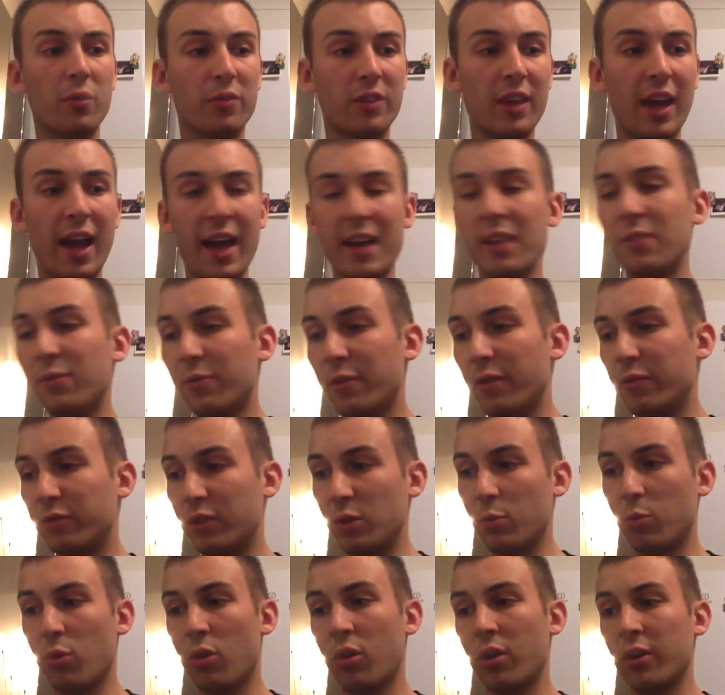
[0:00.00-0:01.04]
of the
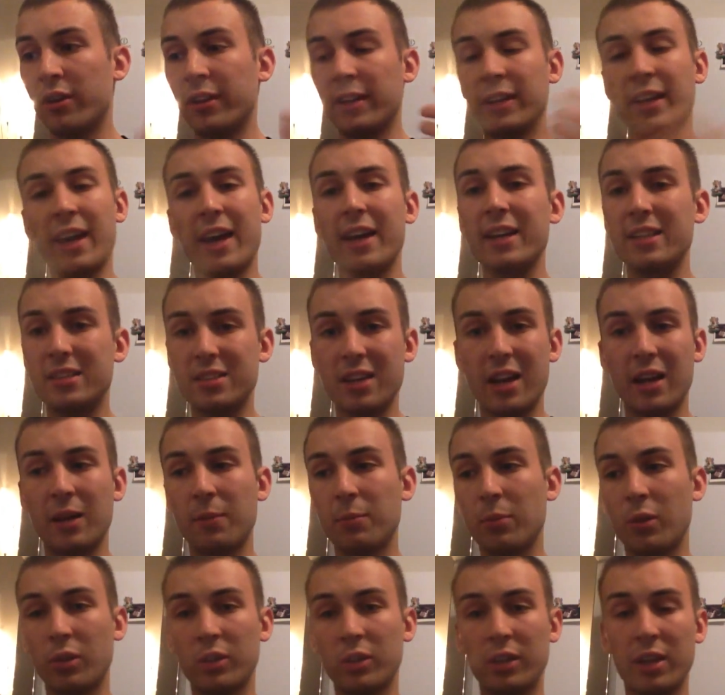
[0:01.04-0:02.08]
A50W and the K
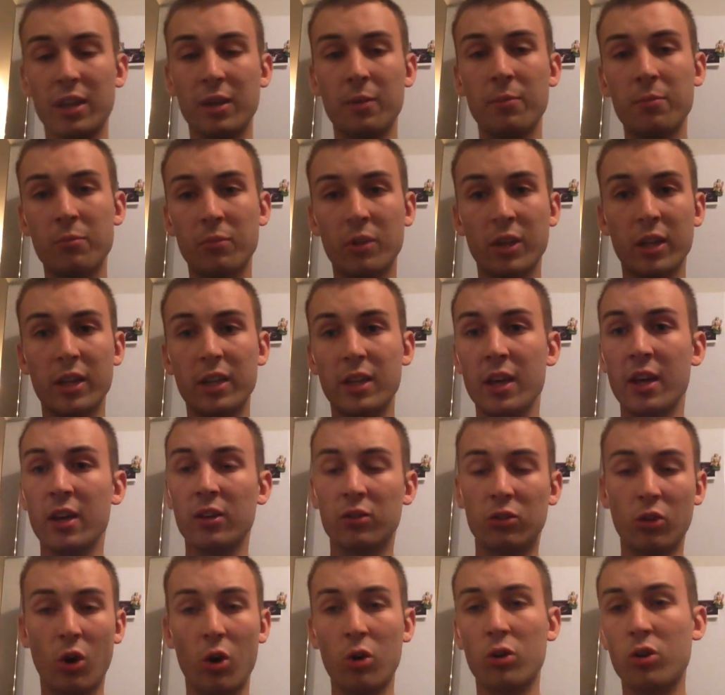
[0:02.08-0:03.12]
Tank by
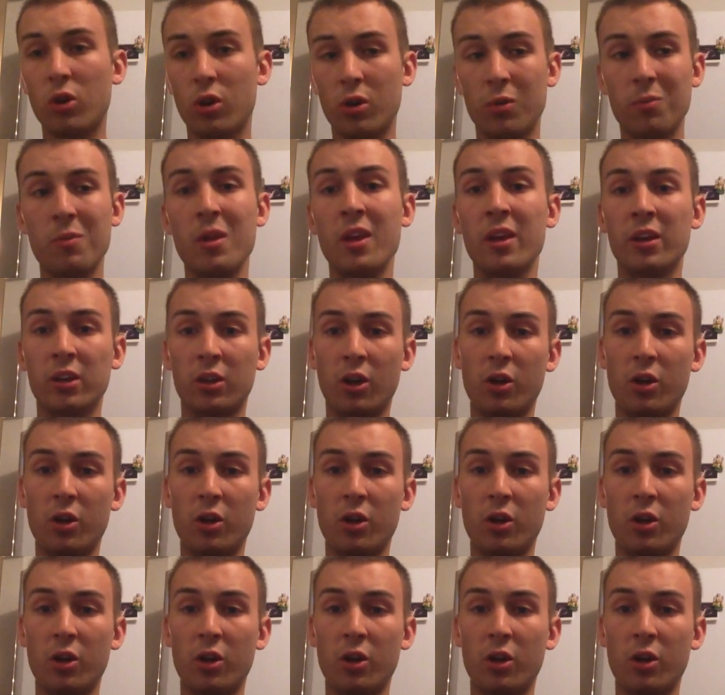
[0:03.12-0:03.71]
KIMREE.com.